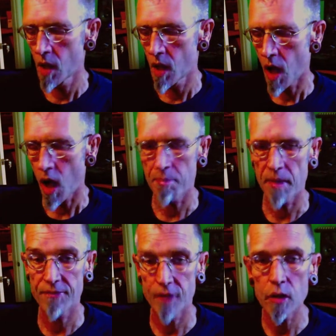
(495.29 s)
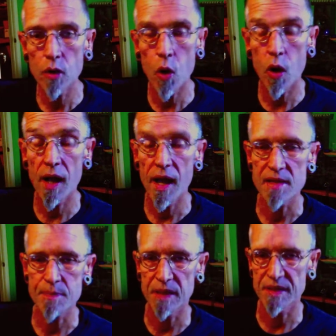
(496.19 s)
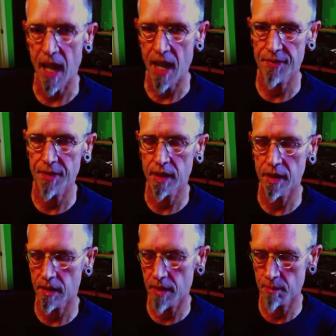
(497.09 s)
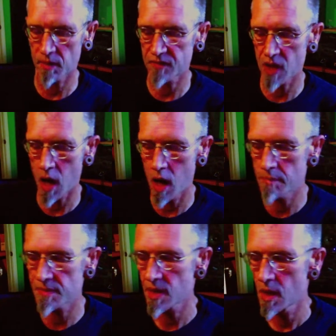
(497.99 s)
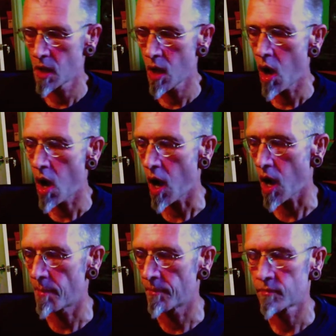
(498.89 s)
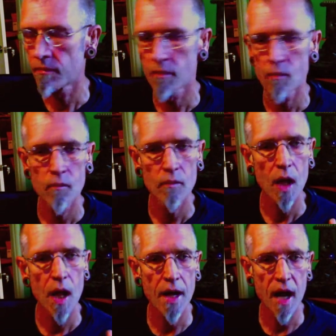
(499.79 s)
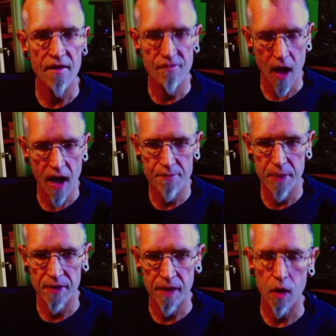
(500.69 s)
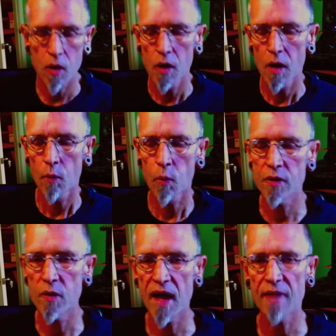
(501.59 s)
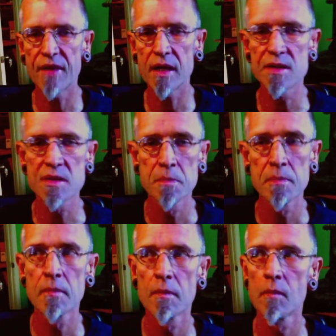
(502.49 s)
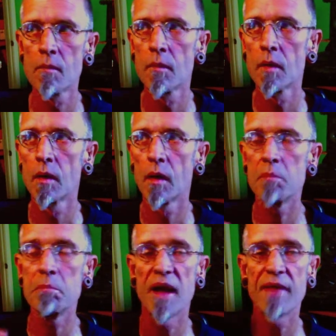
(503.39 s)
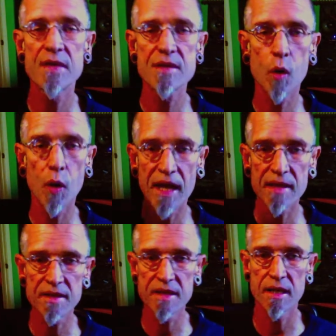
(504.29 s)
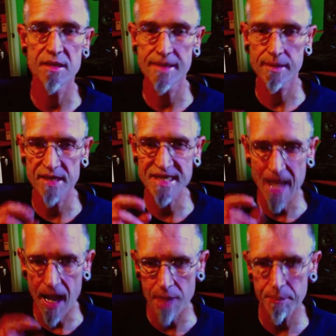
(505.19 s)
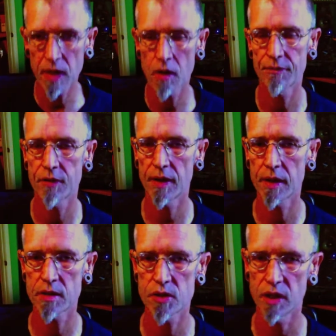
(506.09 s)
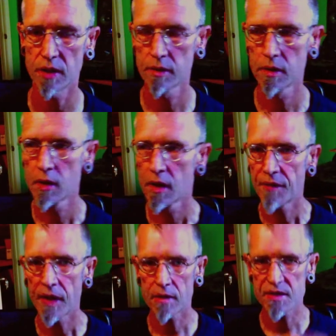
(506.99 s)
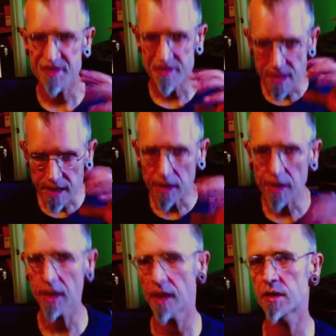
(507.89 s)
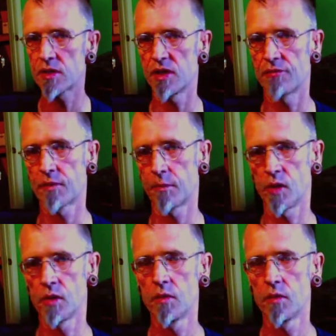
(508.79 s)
my friend Laura has been to Anthony a number of times, and I've been there, where you have these metaphysical entities that are tapping off your energy, that are stealing energy from you.